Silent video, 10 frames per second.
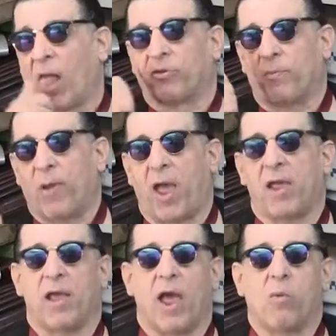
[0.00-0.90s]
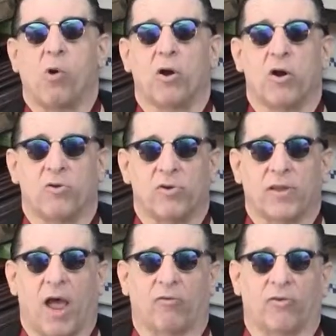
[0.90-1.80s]
to pay a
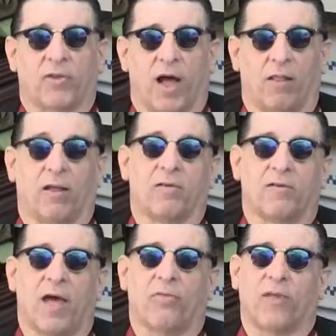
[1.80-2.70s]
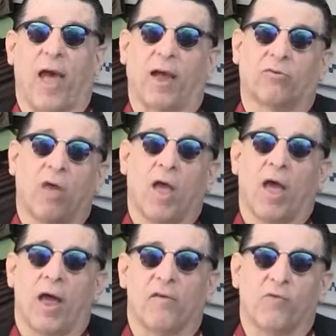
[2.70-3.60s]
$100,000 death tax.
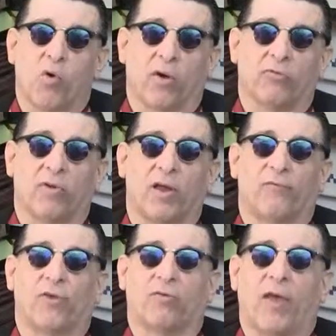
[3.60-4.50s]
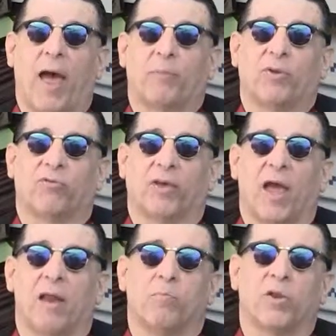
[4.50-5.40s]
And of course, if this happens
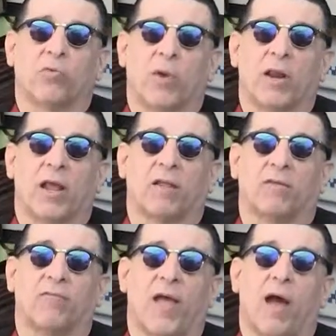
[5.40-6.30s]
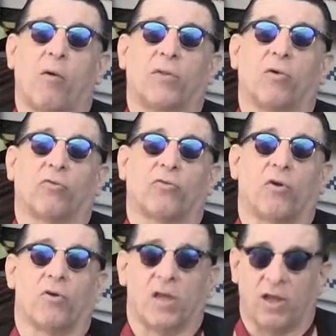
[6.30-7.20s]
again between the end of now and those
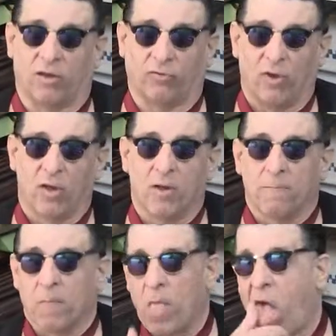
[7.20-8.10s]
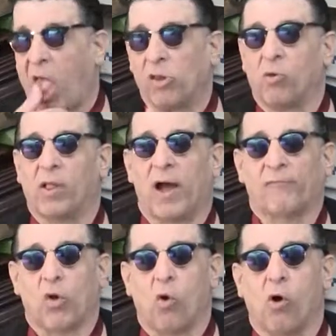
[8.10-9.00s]
30 years, you will
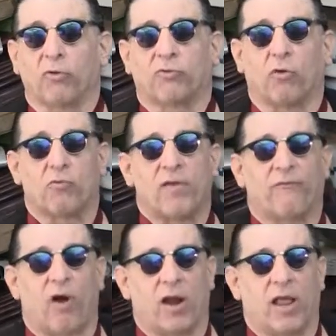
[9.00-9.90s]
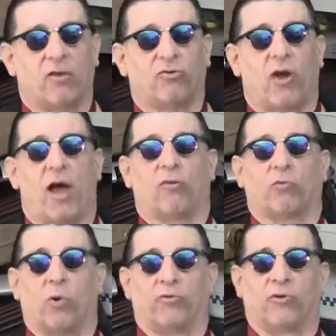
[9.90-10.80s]
have to also refinance your
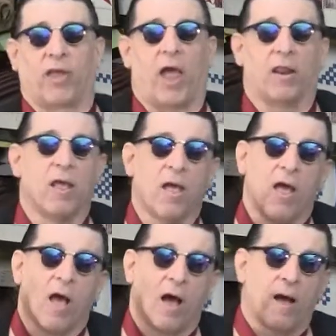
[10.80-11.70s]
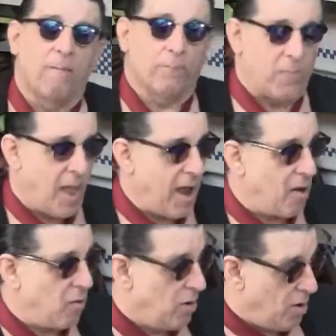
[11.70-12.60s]
house once again.
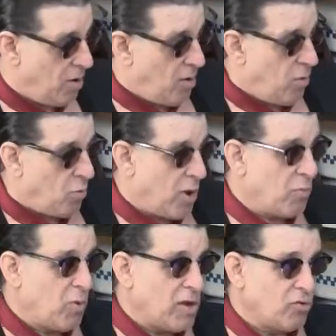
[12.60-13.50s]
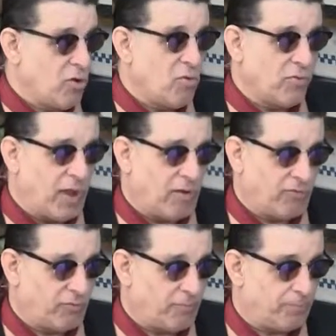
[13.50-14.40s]
Now, when we do
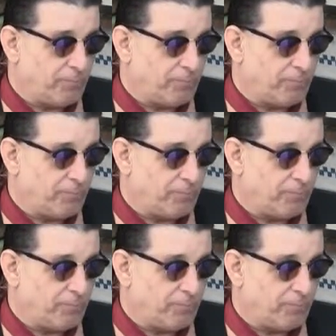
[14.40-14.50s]
this